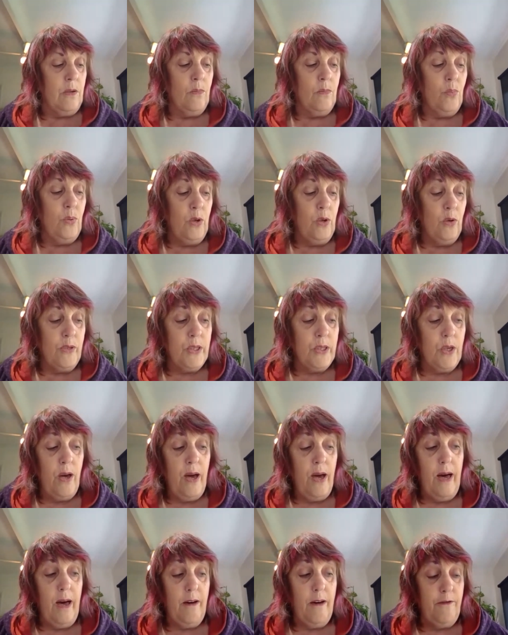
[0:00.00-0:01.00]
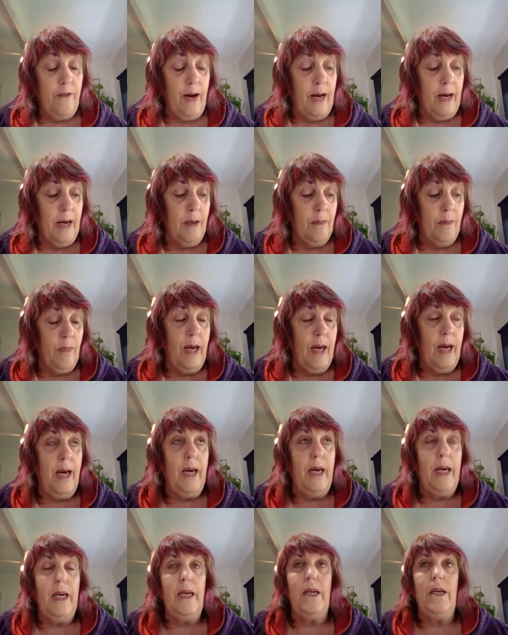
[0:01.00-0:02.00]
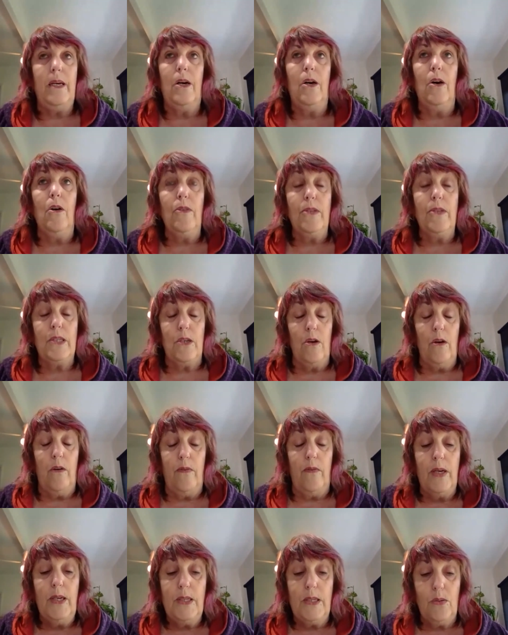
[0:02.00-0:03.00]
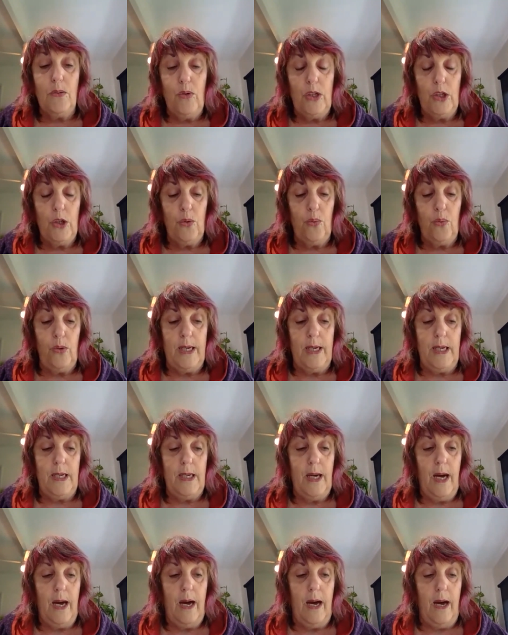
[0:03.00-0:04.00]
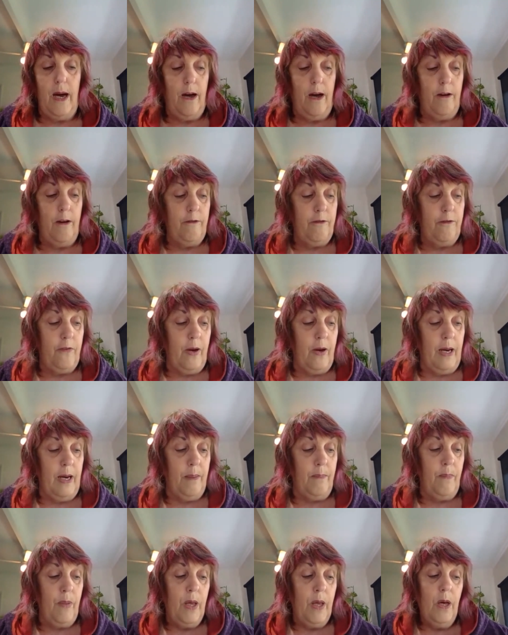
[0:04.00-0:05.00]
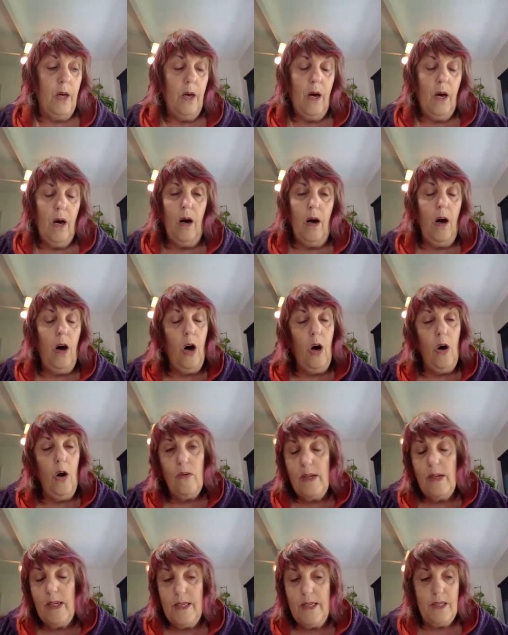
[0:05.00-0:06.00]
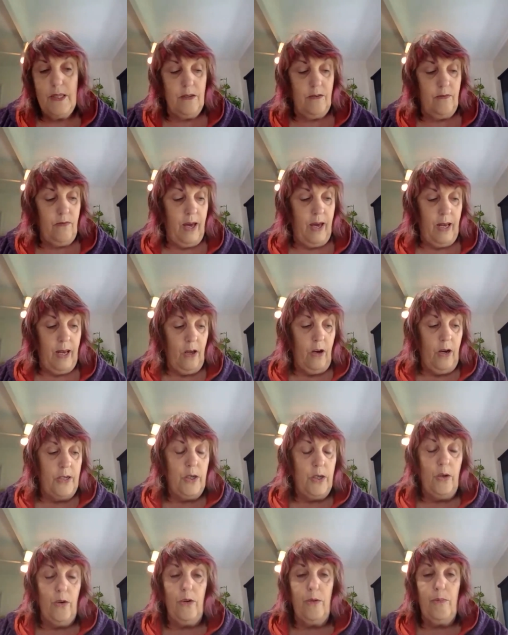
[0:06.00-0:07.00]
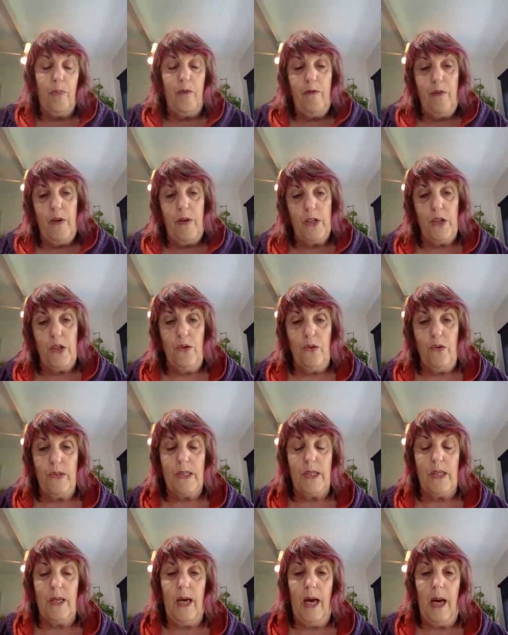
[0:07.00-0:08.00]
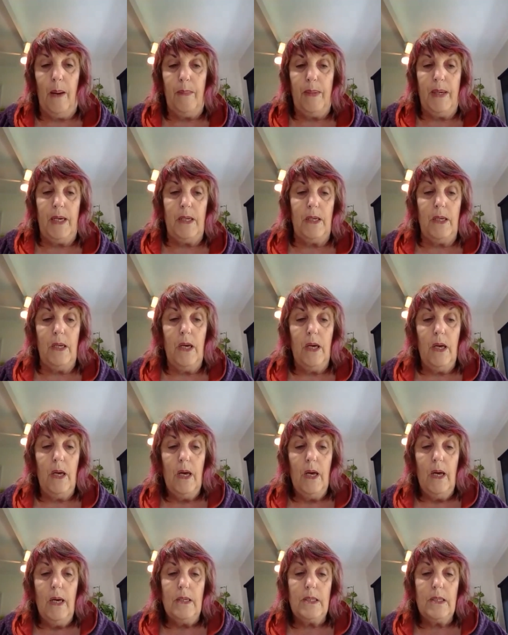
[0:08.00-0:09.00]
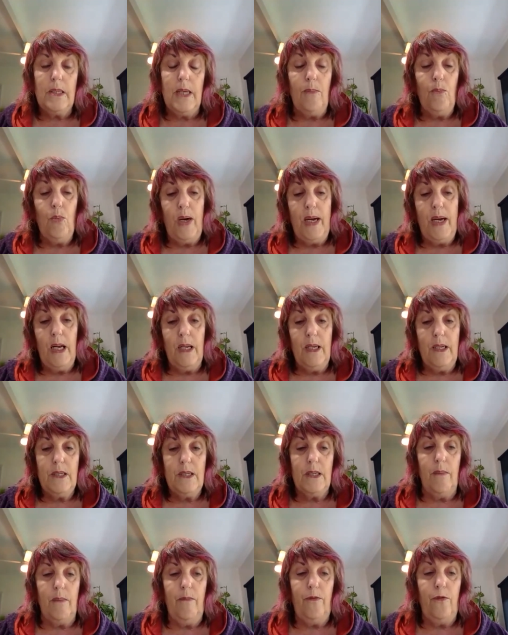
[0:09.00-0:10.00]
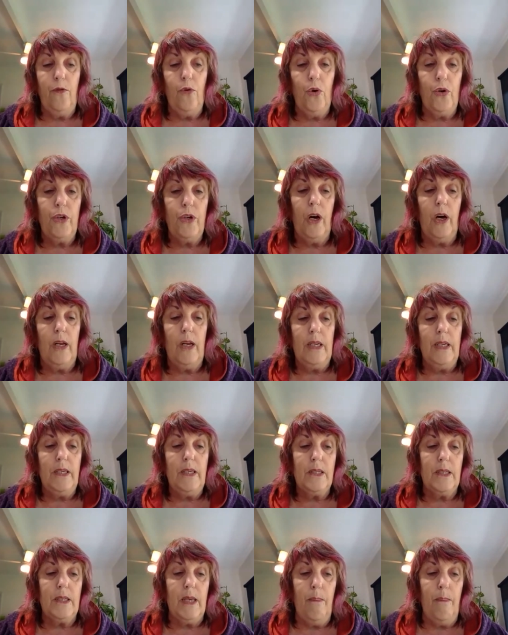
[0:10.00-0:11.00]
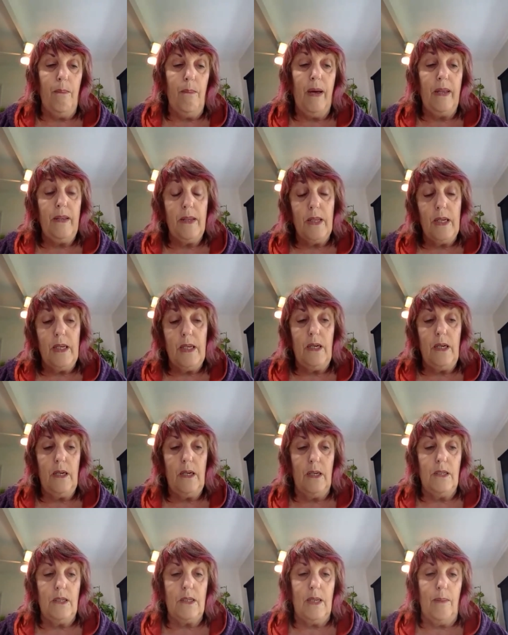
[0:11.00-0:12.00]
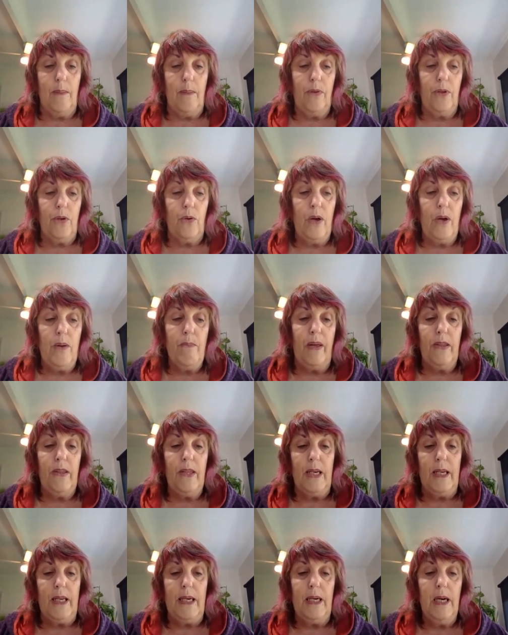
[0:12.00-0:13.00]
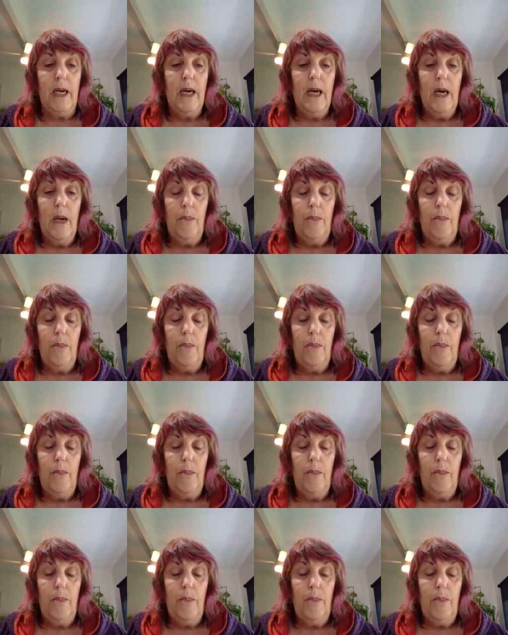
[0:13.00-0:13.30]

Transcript: We also have a health service, which we have a whole list of allied health professionals that come in, some weekly, some fortnightly, some monthly, and some 3 monthly.